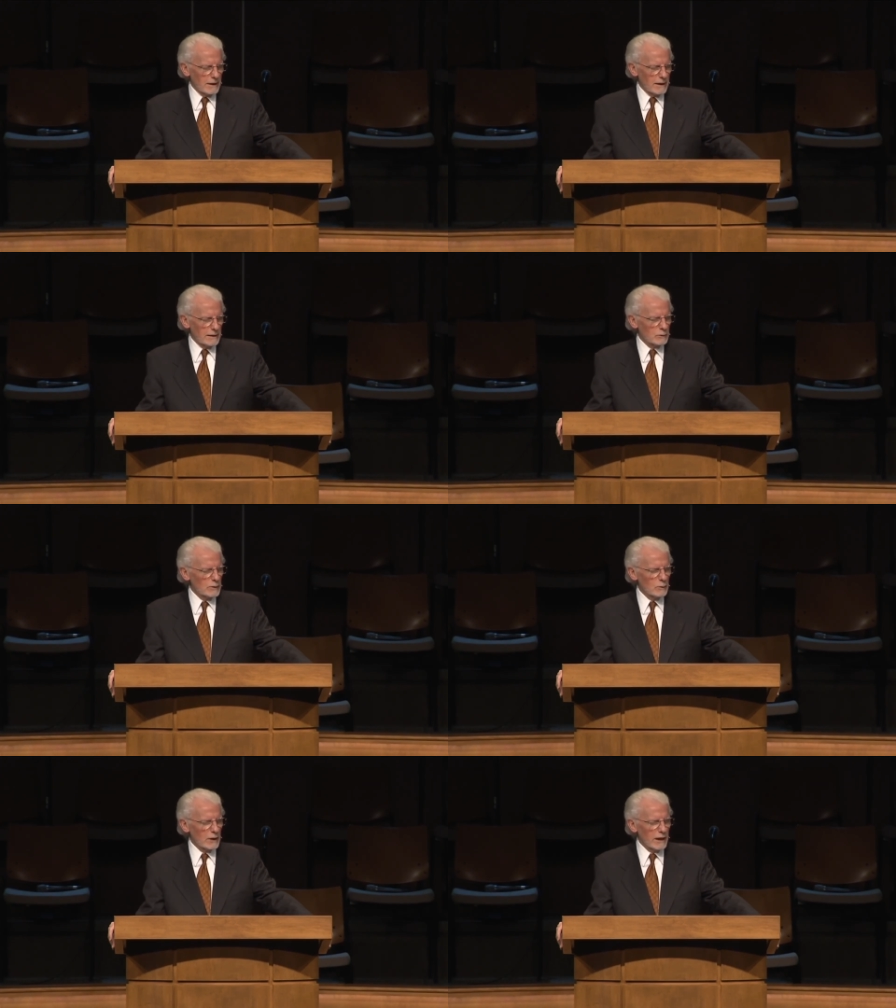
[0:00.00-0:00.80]
And
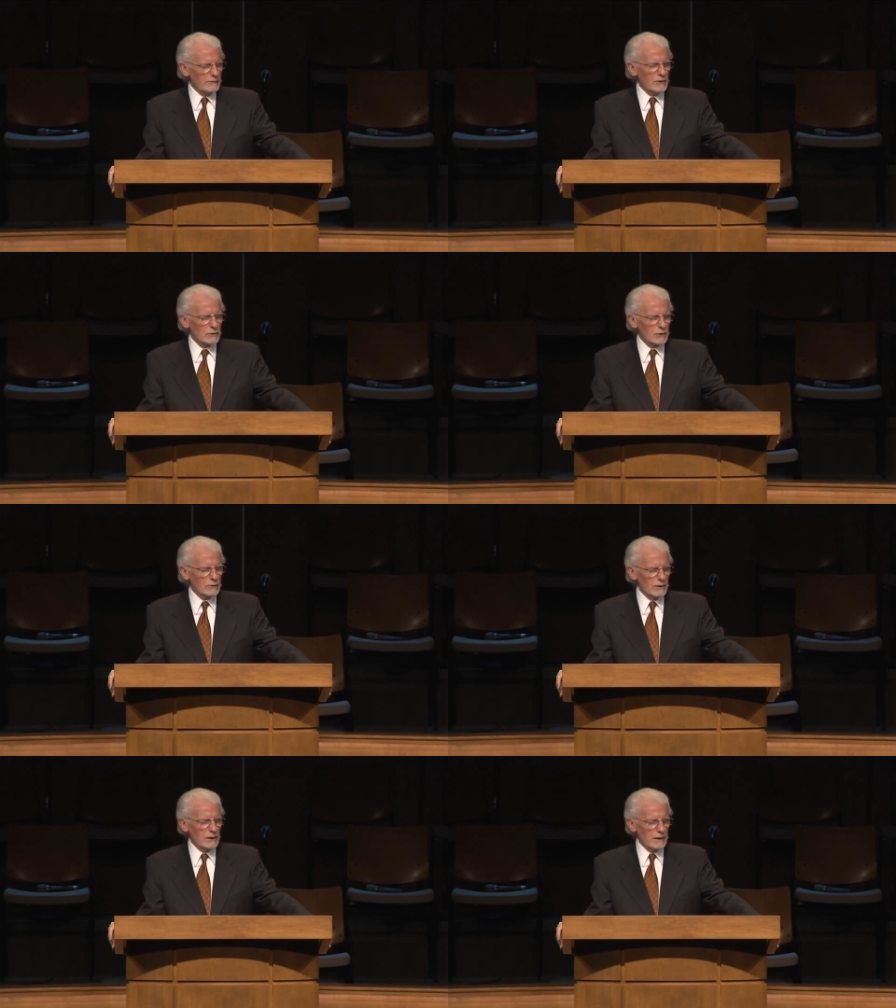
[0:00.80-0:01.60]
we will have
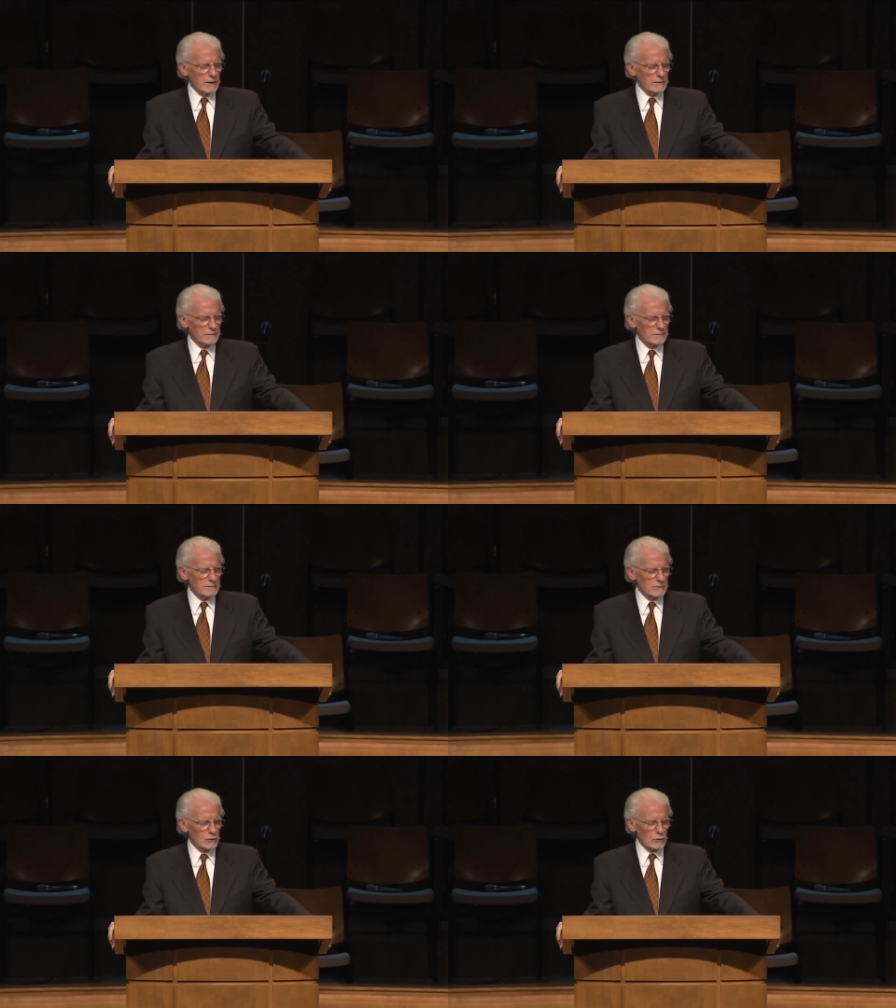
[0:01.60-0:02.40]
eternity
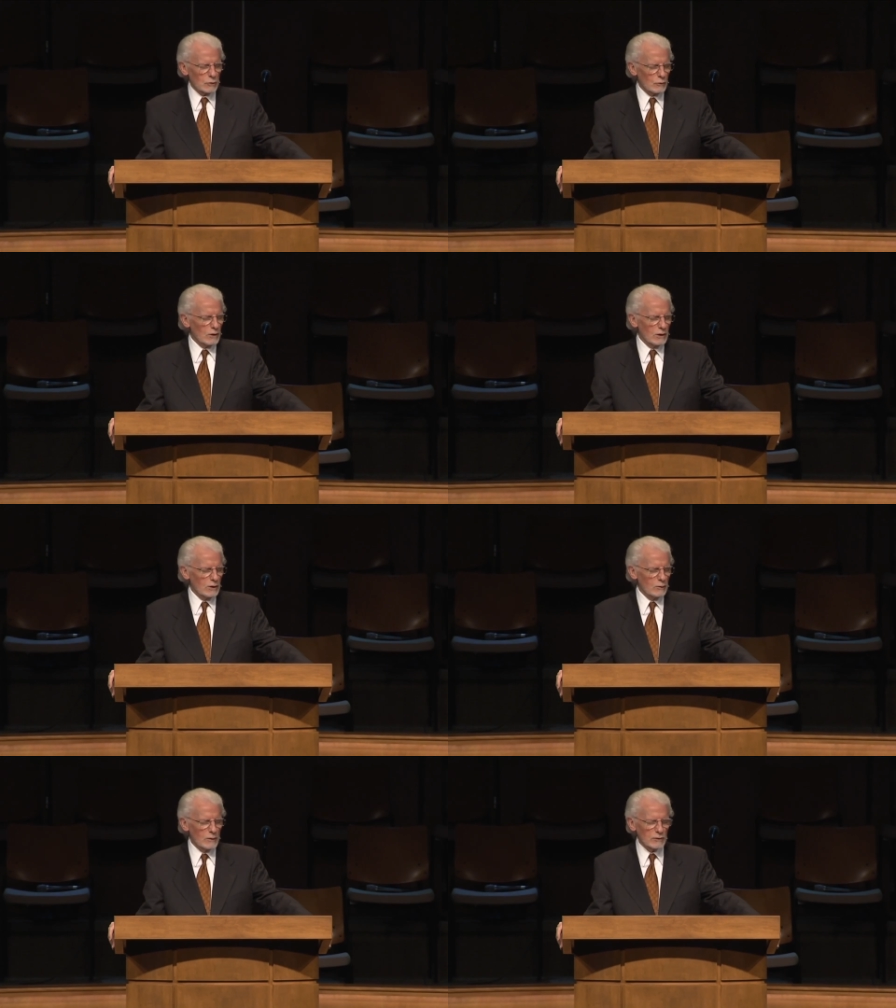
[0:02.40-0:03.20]
to
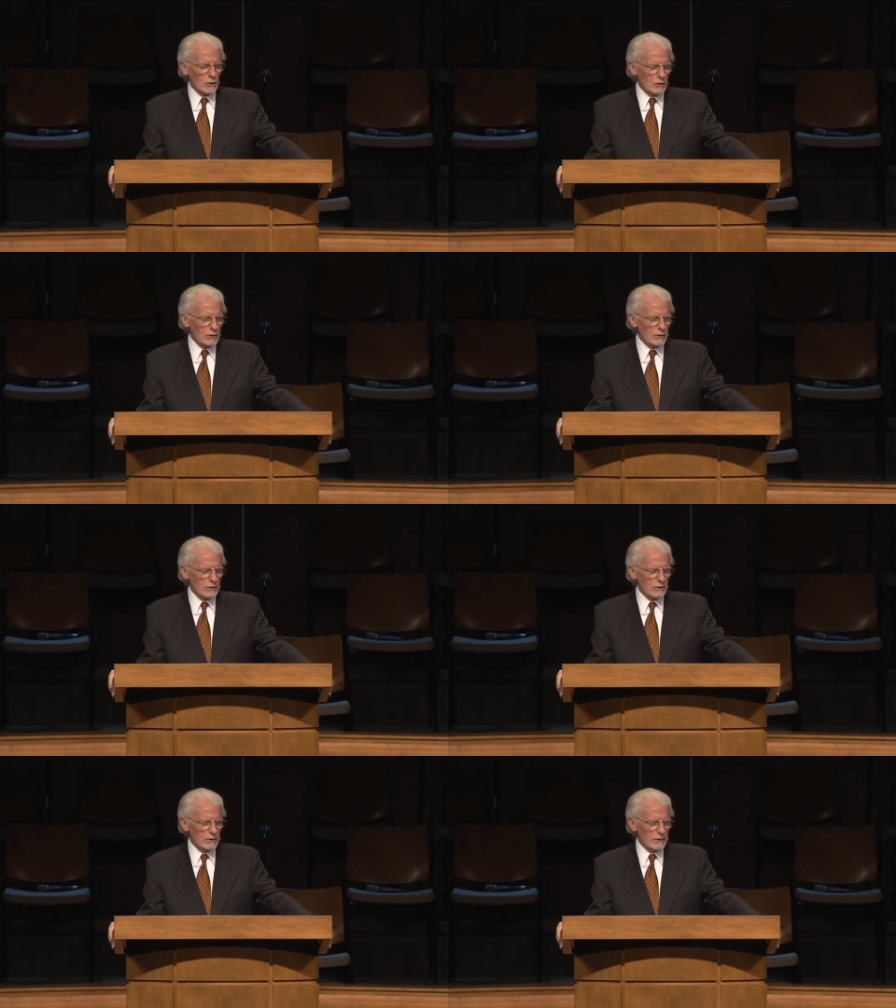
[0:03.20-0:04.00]
grow and to
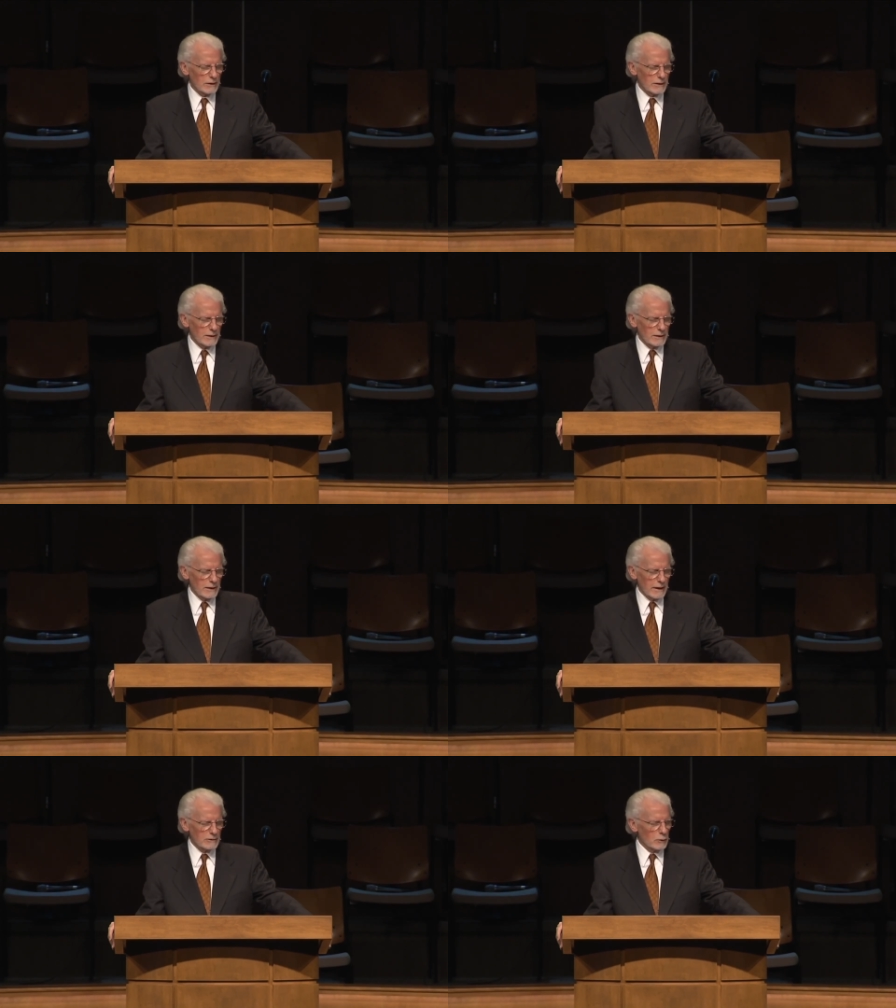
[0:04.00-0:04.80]
learn
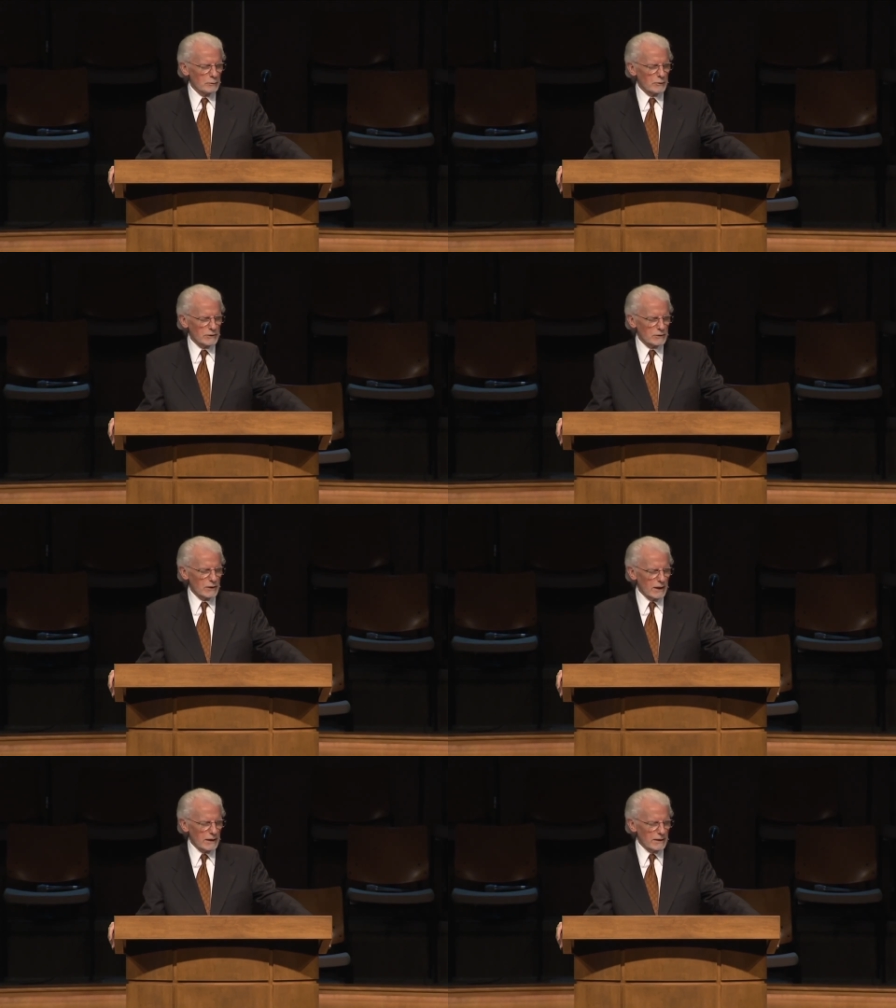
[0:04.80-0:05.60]
and to
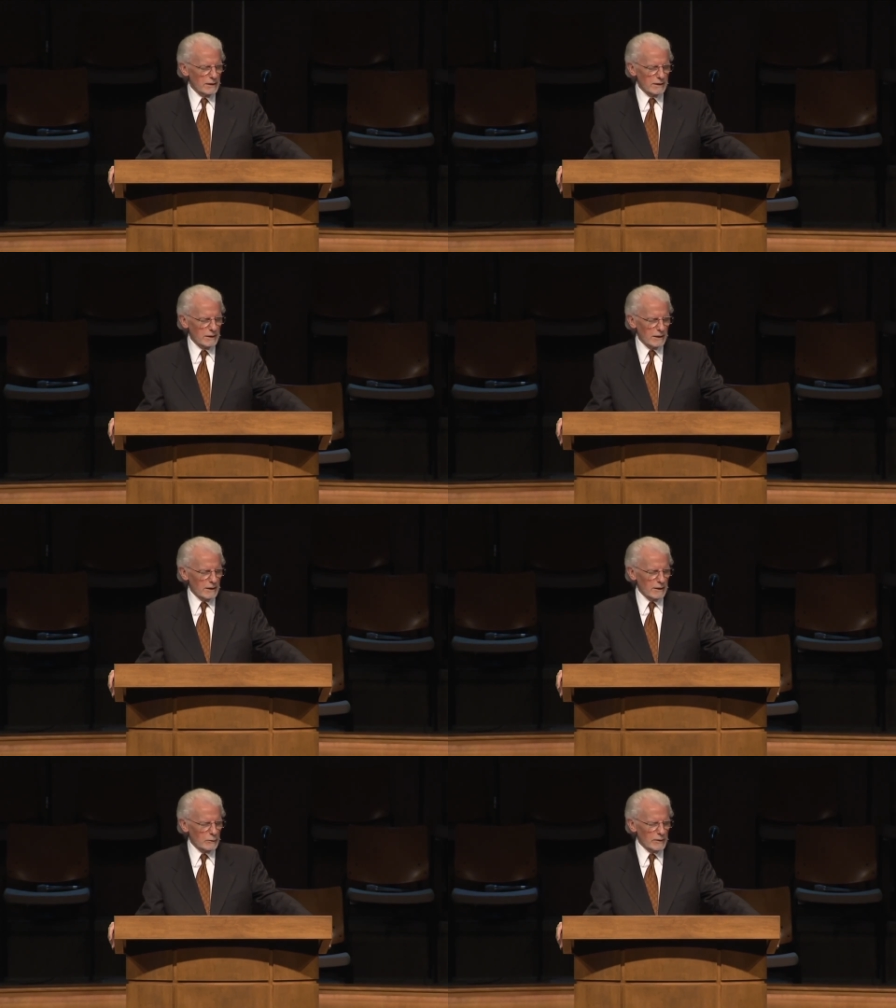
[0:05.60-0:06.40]
appreciate
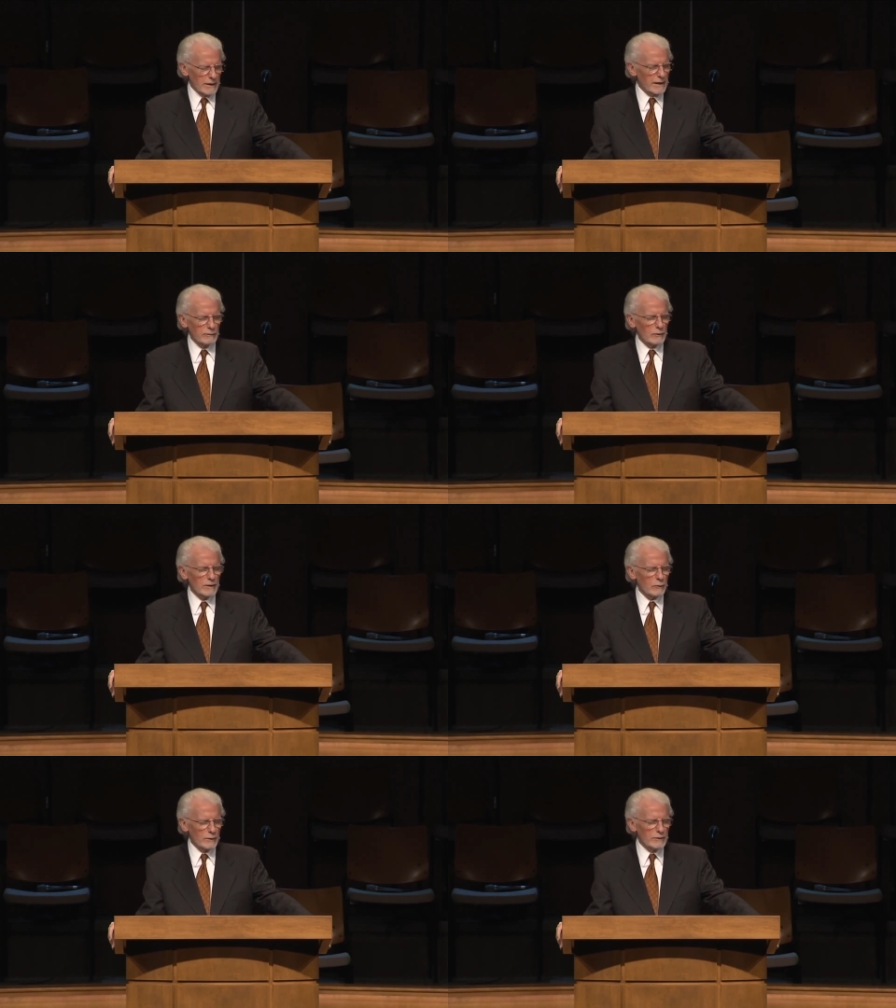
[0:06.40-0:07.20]
with an ever
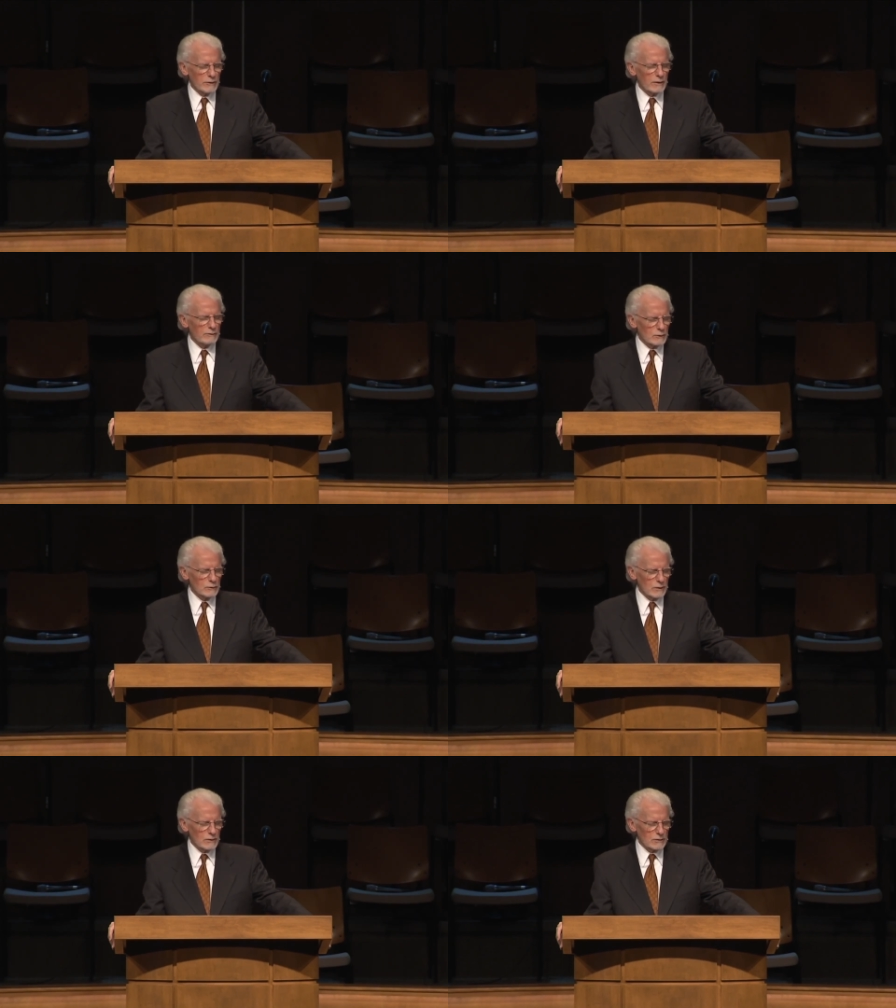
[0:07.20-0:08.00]
increasing
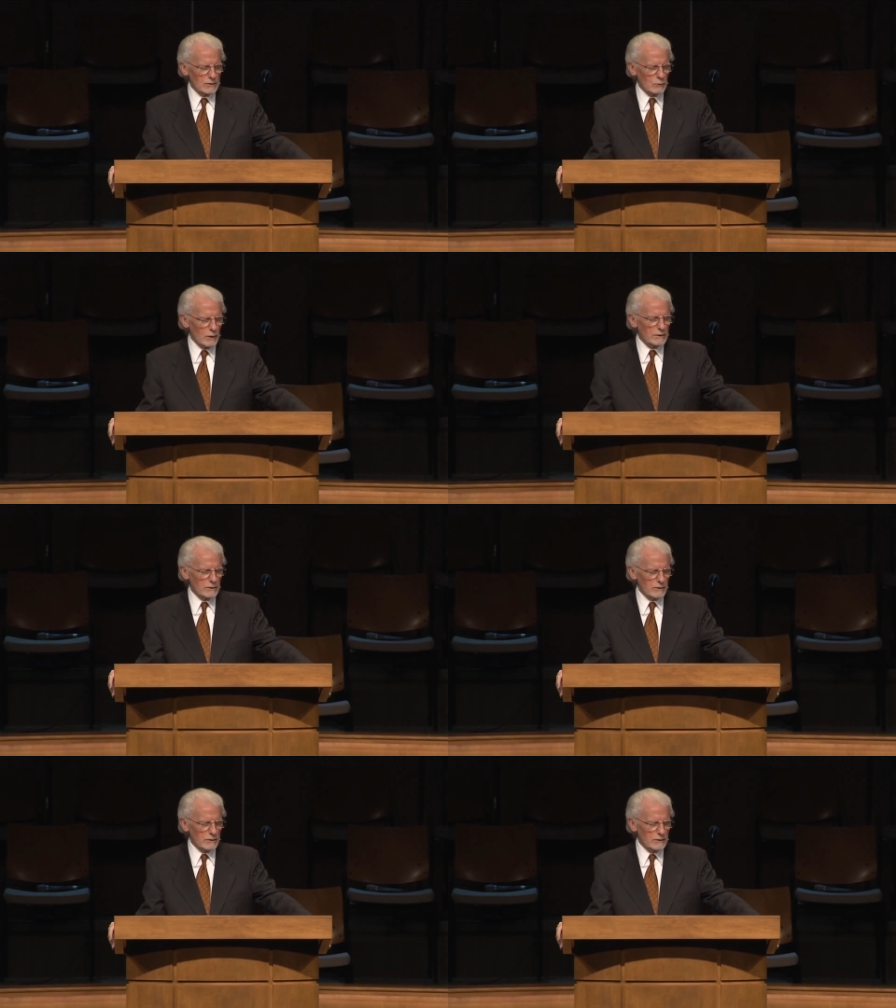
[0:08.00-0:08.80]
fullness the
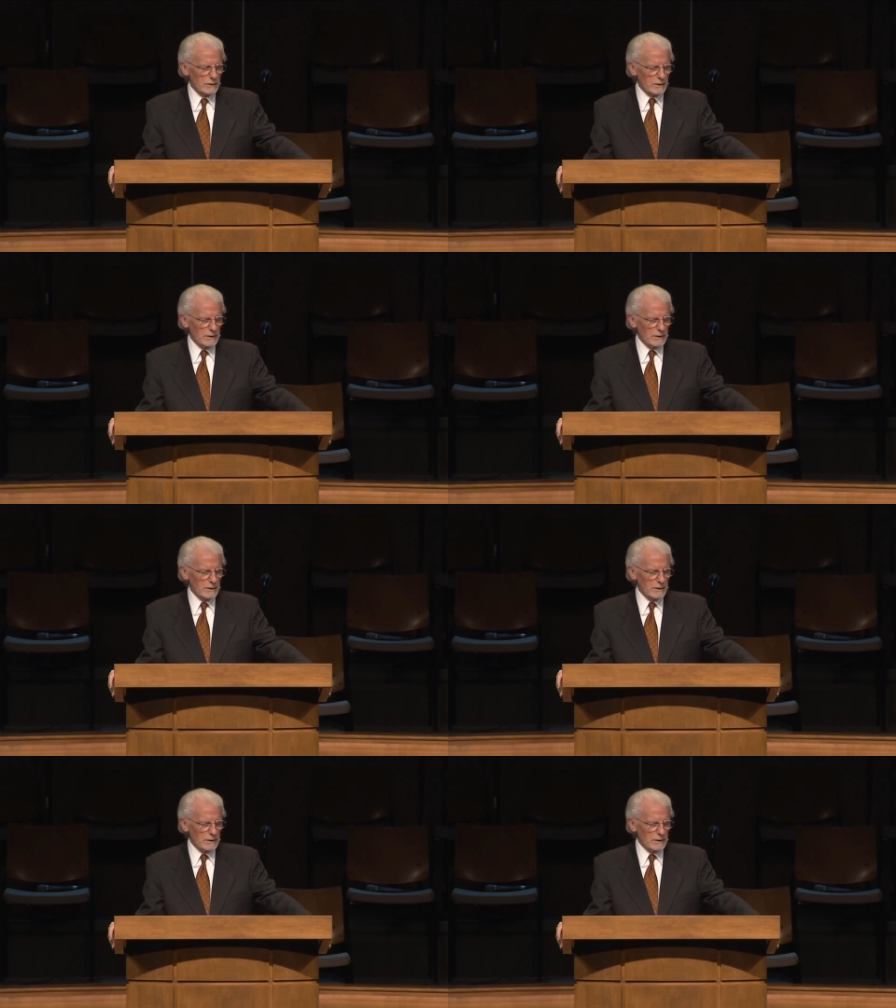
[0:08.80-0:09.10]
wonder